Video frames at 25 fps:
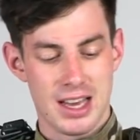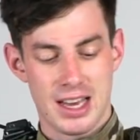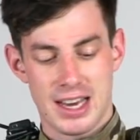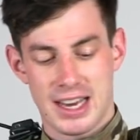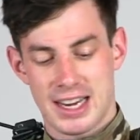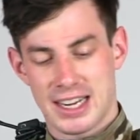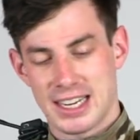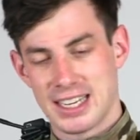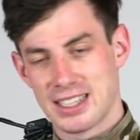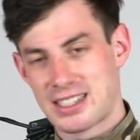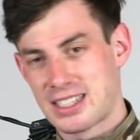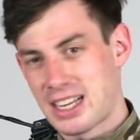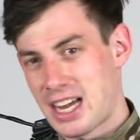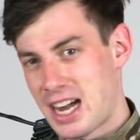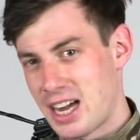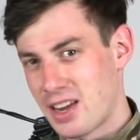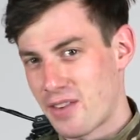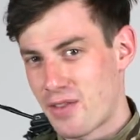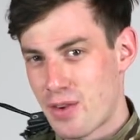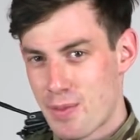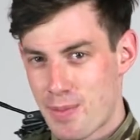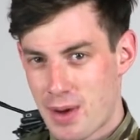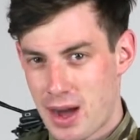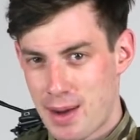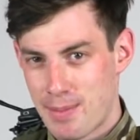And it is kind
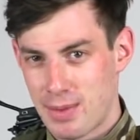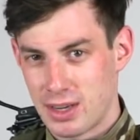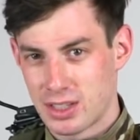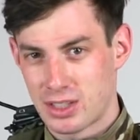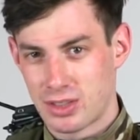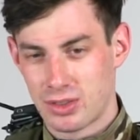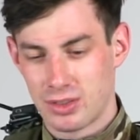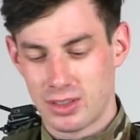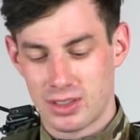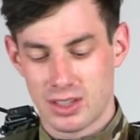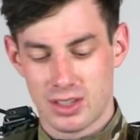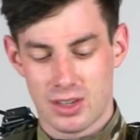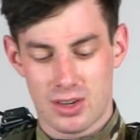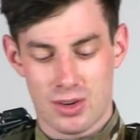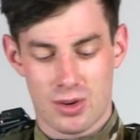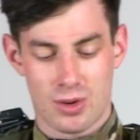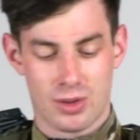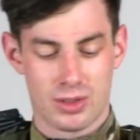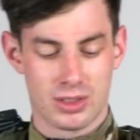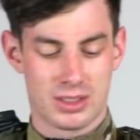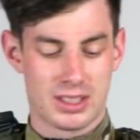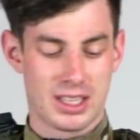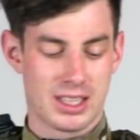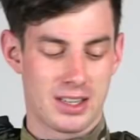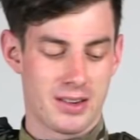of a bummer to
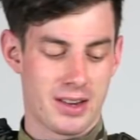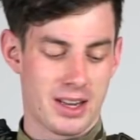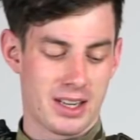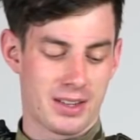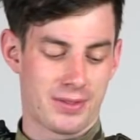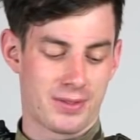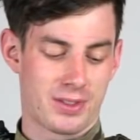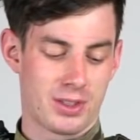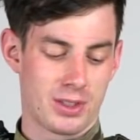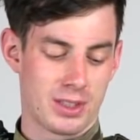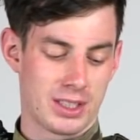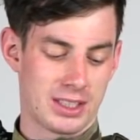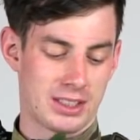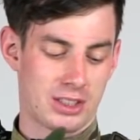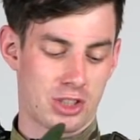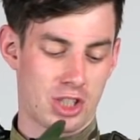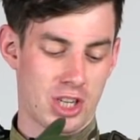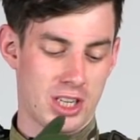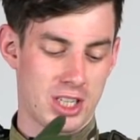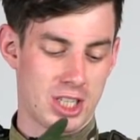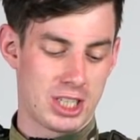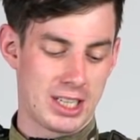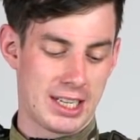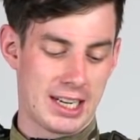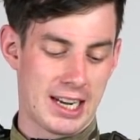know that you have to
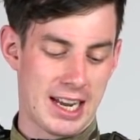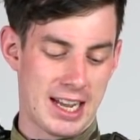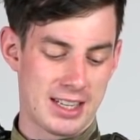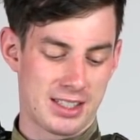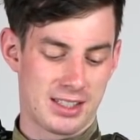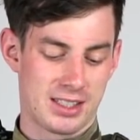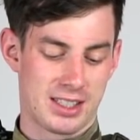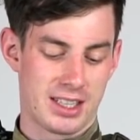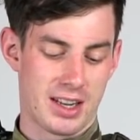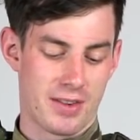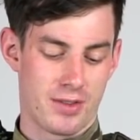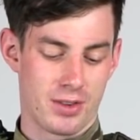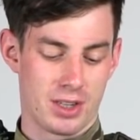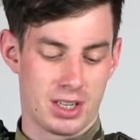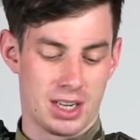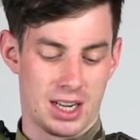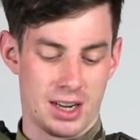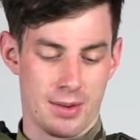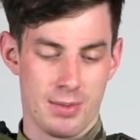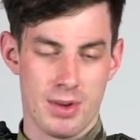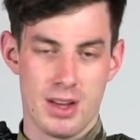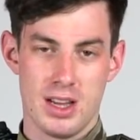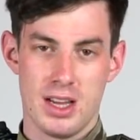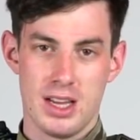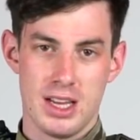exchange the glasses every
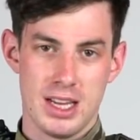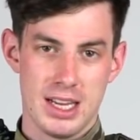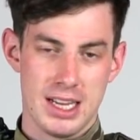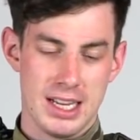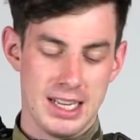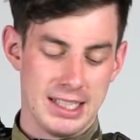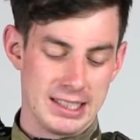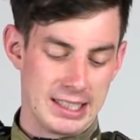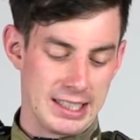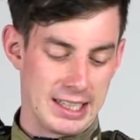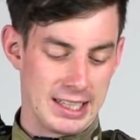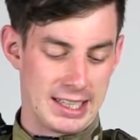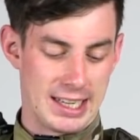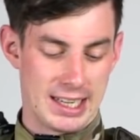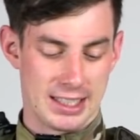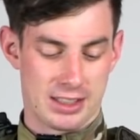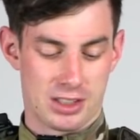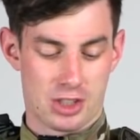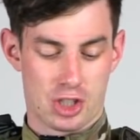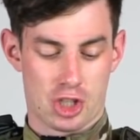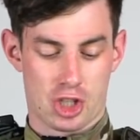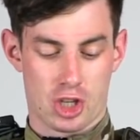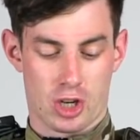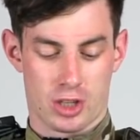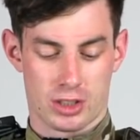time that it gets
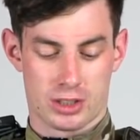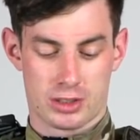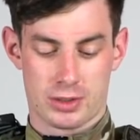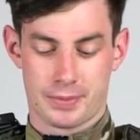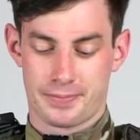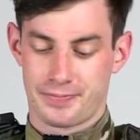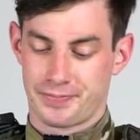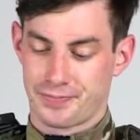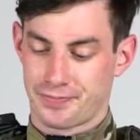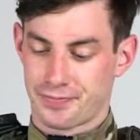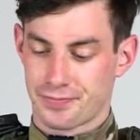shot.